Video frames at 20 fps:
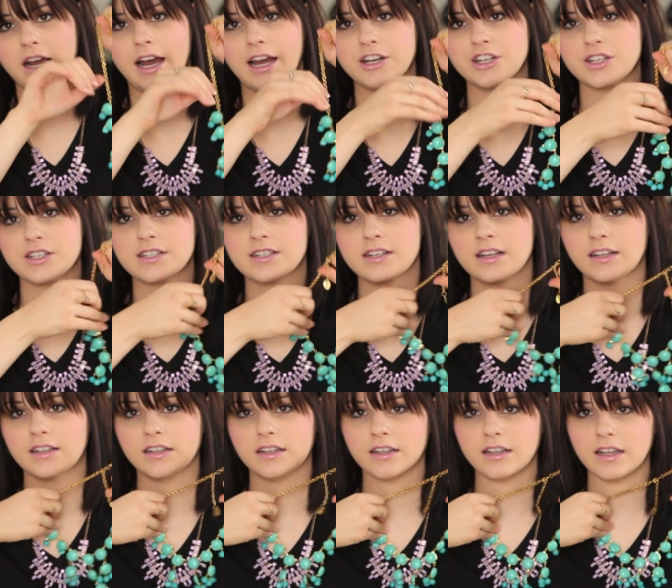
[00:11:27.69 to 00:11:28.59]
I
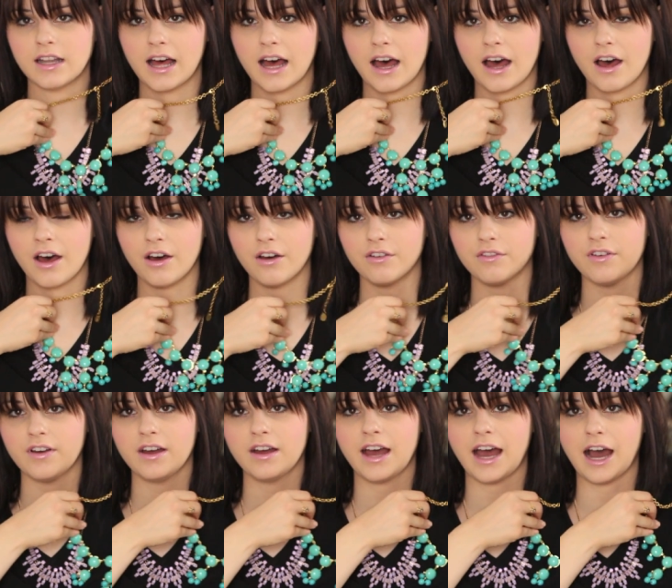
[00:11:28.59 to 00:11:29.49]
just
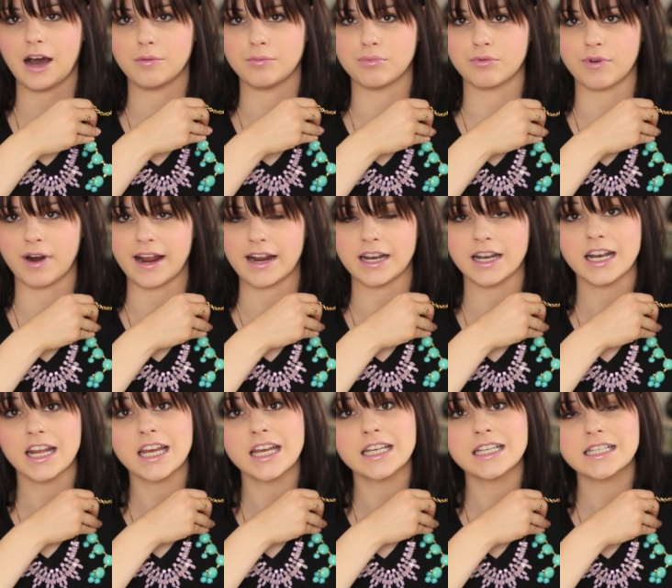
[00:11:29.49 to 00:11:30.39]
love how bright it
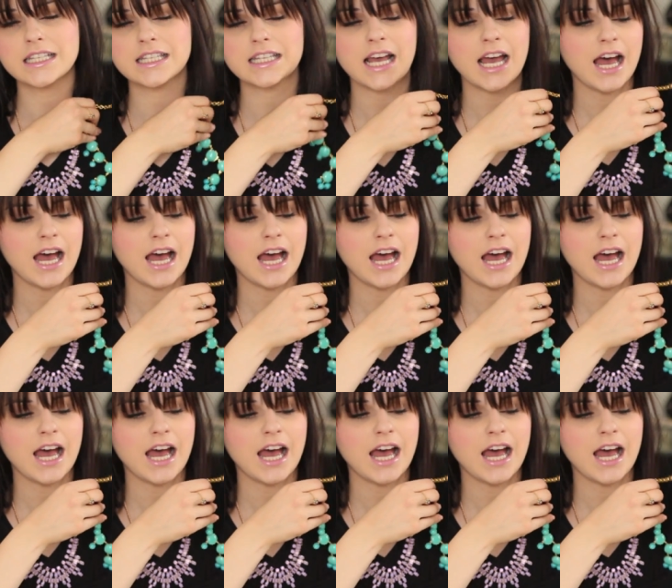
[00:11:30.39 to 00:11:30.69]
is.